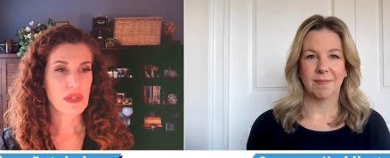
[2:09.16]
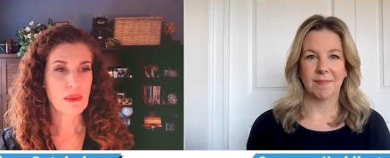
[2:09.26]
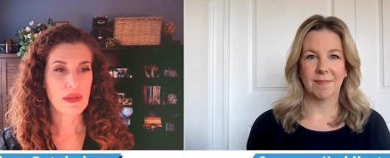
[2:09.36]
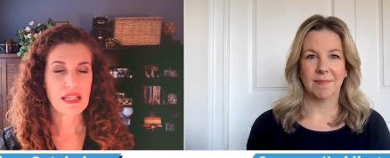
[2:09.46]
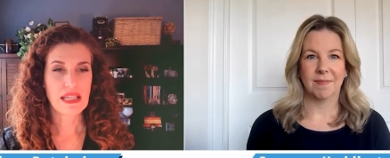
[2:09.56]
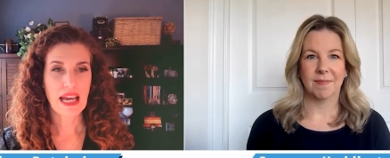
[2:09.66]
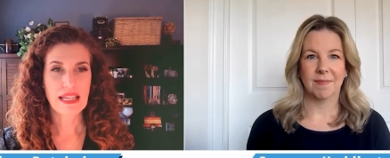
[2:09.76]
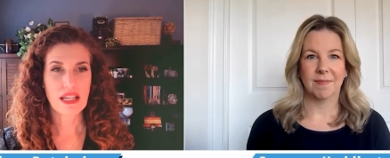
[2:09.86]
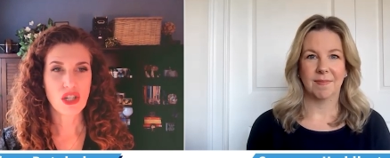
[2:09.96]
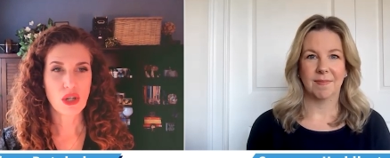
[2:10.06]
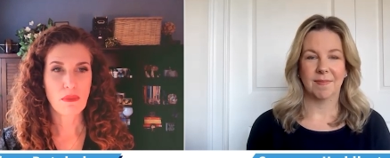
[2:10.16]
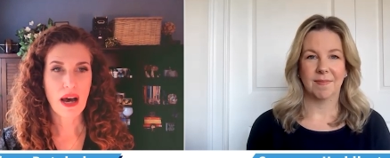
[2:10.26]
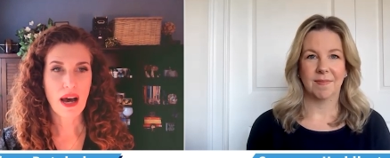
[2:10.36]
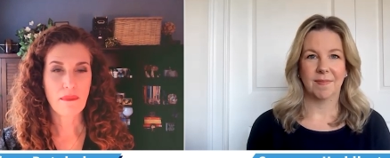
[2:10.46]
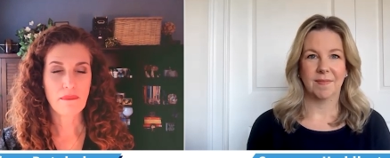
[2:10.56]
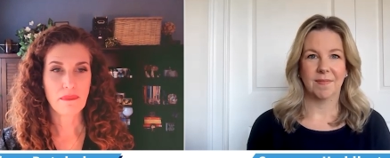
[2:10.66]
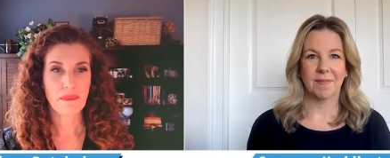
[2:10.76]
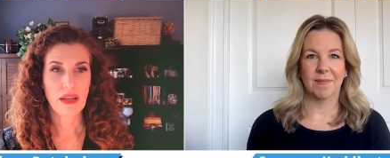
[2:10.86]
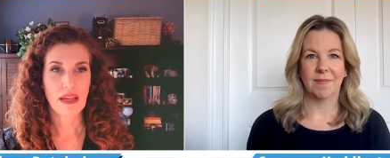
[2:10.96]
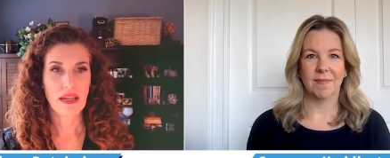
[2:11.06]
Speaker 1: what were some of the signs that your mom
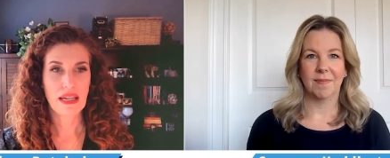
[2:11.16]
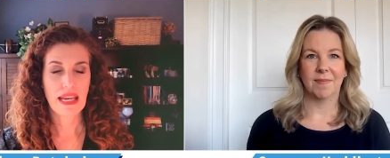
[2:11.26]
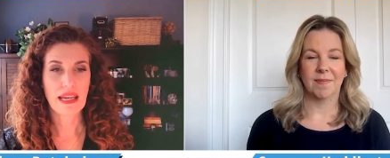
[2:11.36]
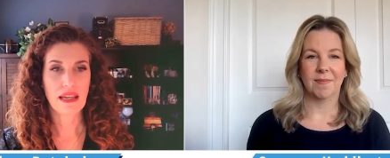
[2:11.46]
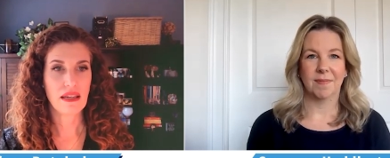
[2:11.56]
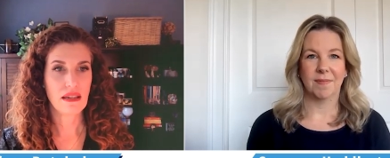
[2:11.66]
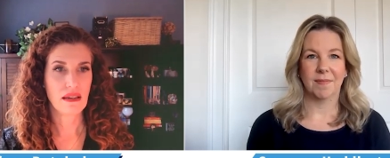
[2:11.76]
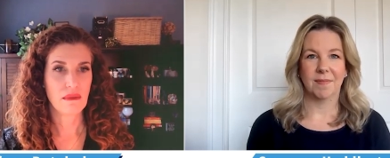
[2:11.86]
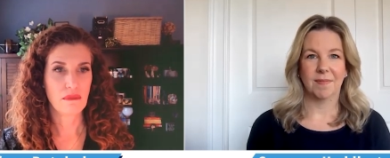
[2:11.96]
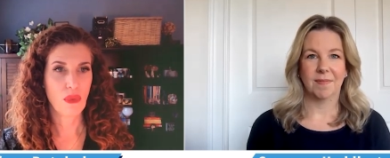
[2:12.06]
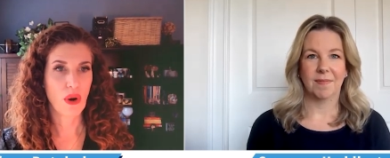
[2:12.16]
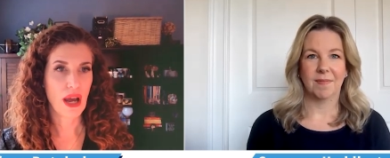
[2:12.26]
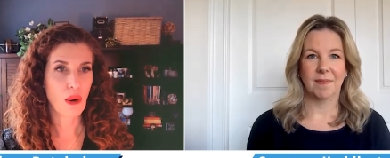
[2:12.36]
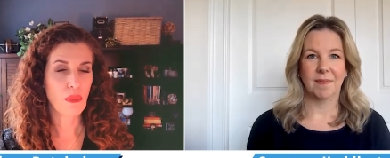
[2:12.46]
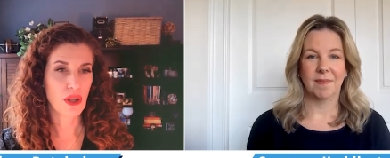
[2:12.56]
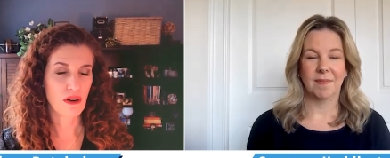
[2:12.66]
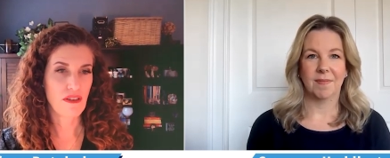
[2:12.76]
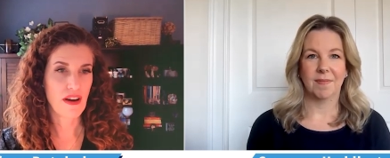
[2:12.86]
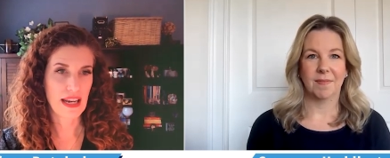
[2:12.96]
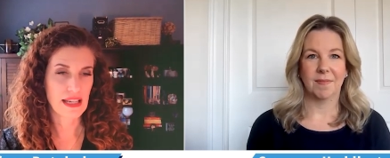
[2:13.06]
needed more help with
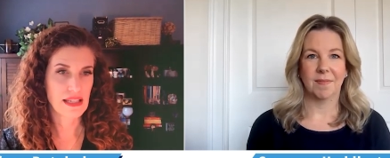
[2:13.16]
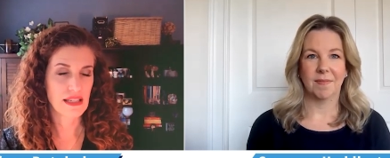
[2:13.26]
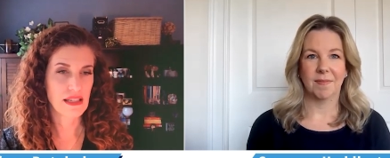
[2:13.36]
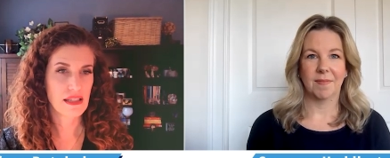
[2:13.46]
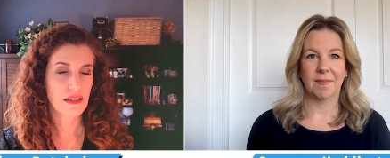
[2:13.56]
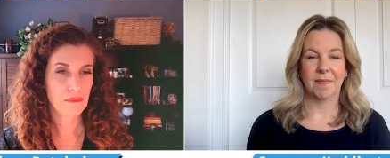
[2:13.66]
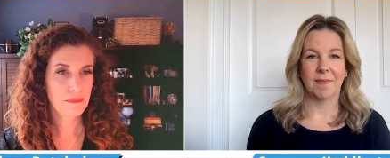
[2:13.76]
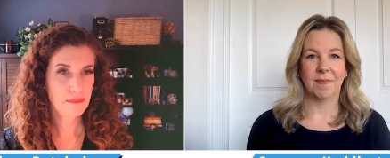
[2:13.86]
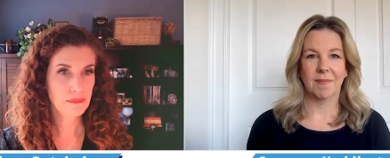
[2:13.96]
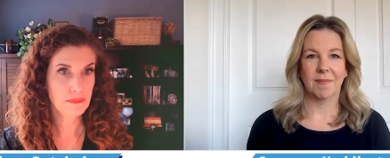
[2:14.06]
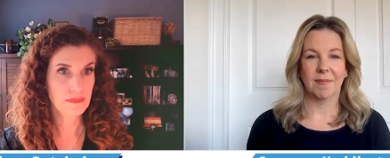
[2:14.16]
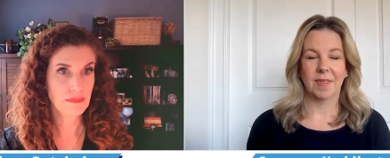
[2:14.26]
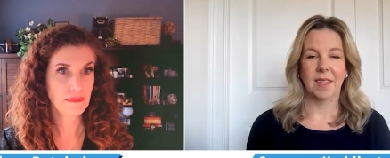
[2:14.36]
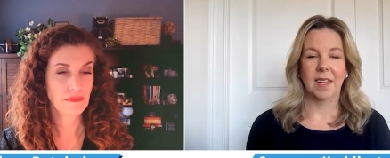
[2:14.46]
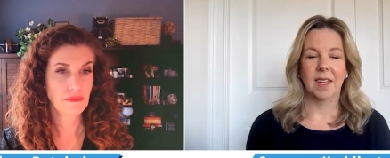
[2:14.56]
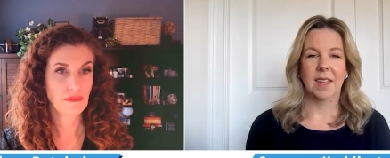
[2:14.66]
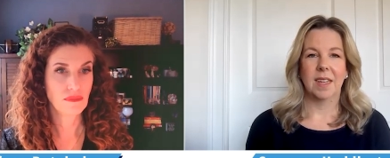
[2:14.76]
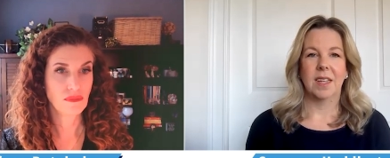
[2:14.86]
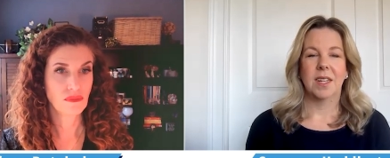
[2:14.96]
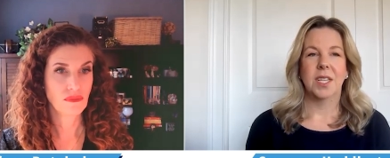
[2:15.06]
her finances?
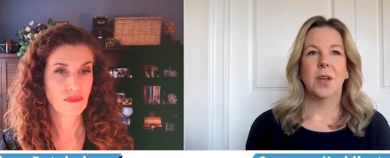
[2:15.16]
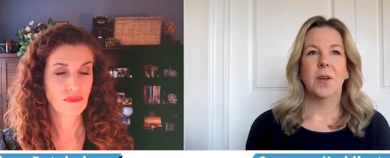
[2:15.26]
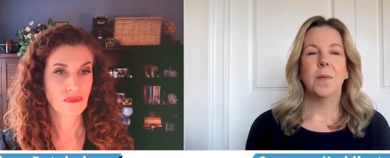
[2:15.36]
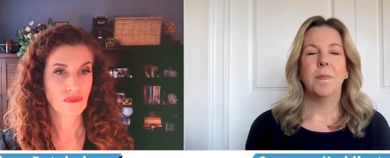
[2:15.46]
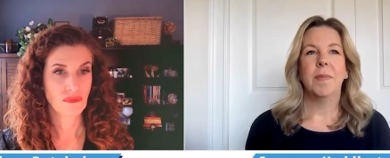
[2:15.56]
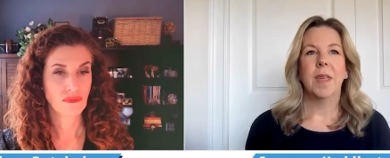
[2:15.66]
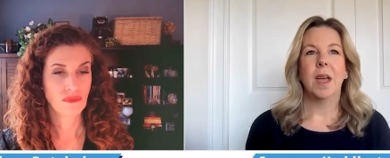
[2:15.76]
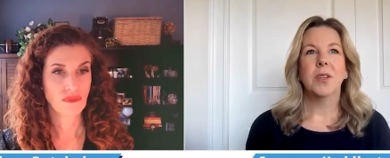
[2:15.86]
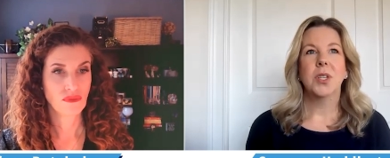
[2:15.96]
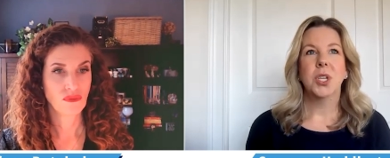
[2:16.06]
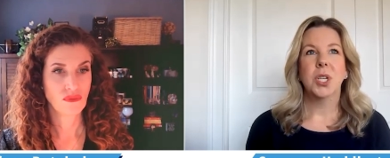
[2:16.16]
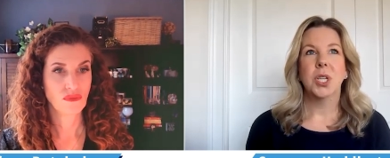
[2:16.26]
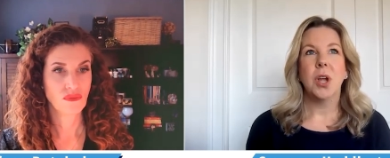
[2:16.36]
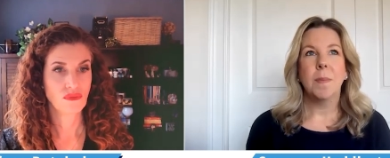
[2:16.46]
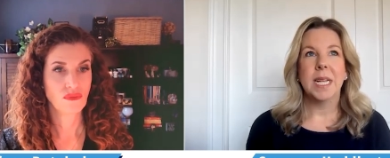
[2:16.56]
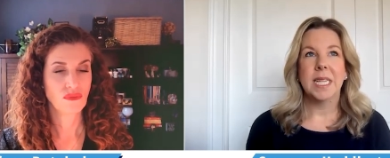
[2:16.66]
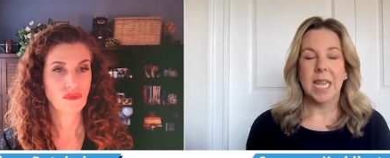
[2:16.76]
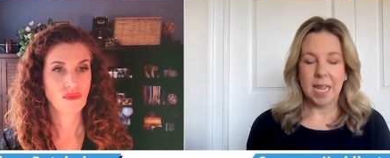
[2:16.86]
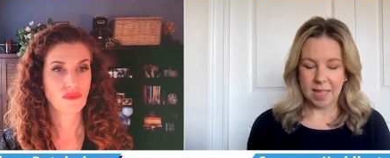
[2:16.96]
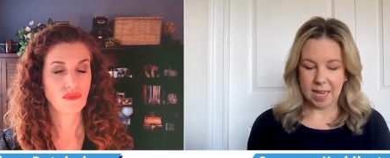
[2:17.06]
Speaker 2: So, um, I'll just start by
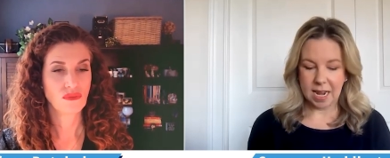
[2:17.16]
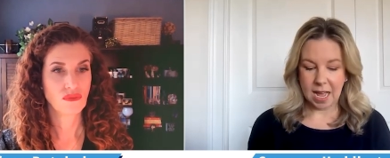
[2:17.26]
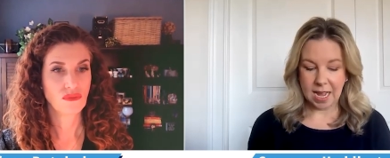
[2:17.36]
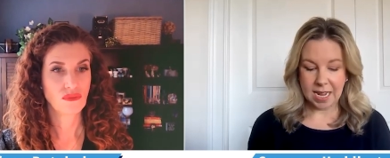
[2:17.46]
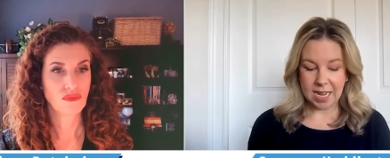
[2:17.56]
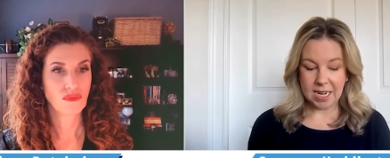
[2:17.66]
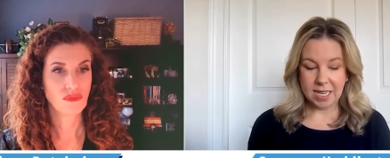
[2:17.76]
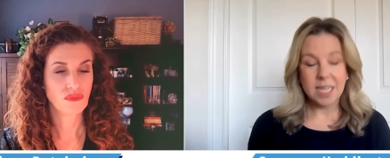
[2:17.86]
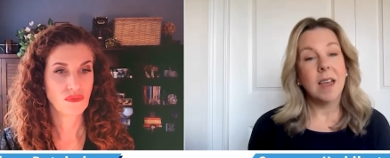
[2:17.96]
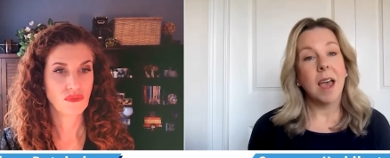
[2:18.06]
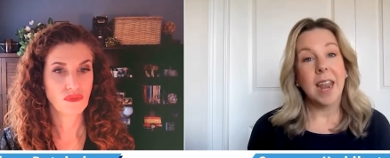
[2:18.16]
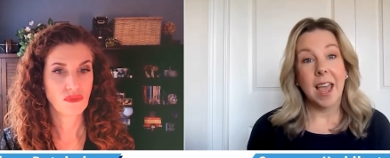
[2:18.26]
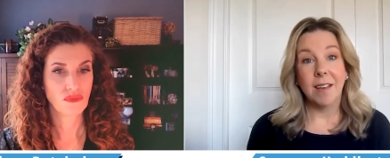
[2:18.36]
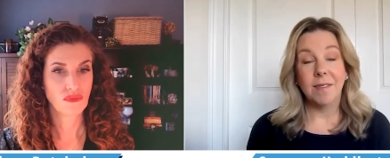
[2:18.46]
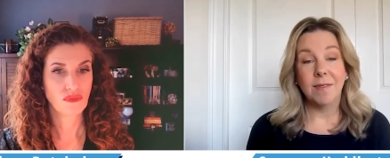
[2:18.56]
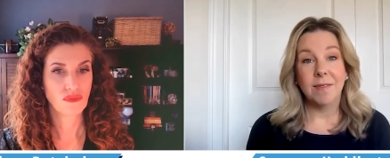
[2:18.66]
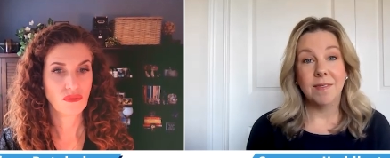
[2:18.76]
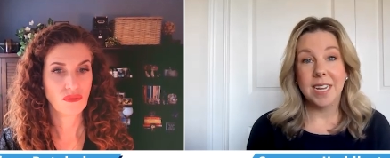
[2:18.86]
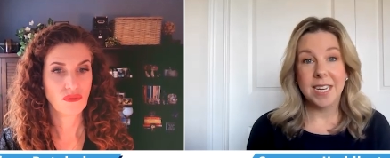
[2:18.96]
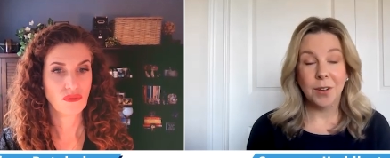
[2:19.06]
saying that I did not have
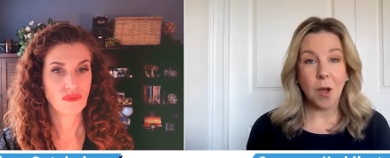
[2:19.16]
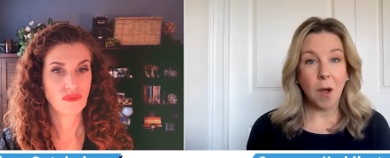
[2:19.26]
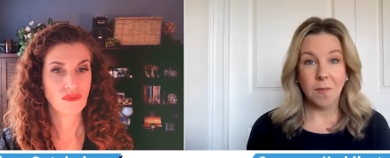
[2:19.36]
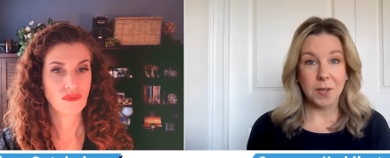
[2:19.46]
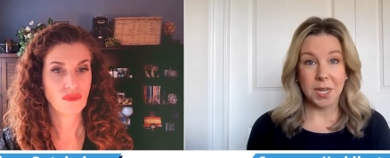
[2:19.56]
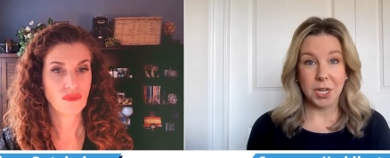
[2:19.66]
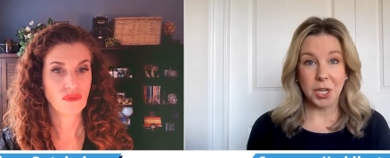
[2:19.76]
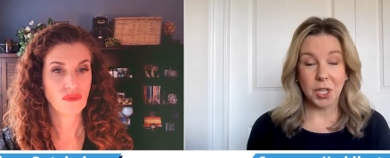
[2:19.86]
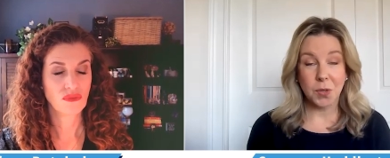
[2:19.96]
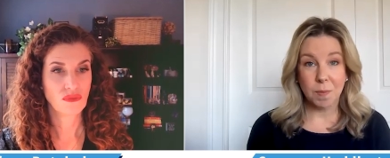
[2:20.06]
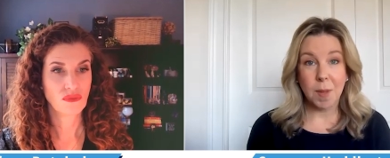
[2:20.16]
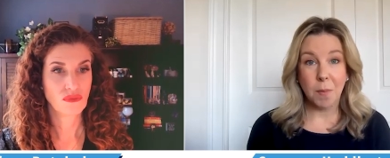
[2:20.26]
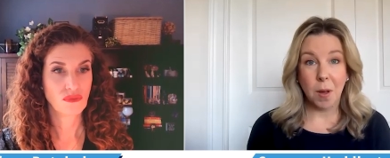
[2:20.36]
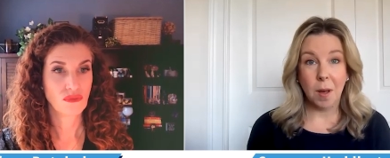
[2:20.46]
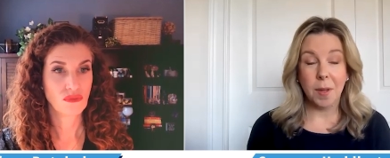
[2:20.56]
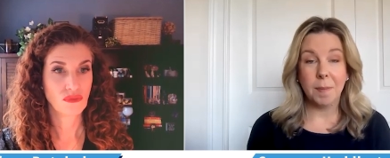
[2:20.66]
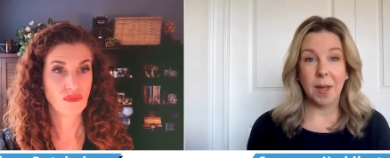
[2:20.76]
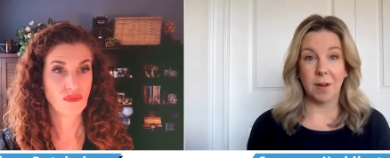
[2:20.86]
detailed conversations with my mom about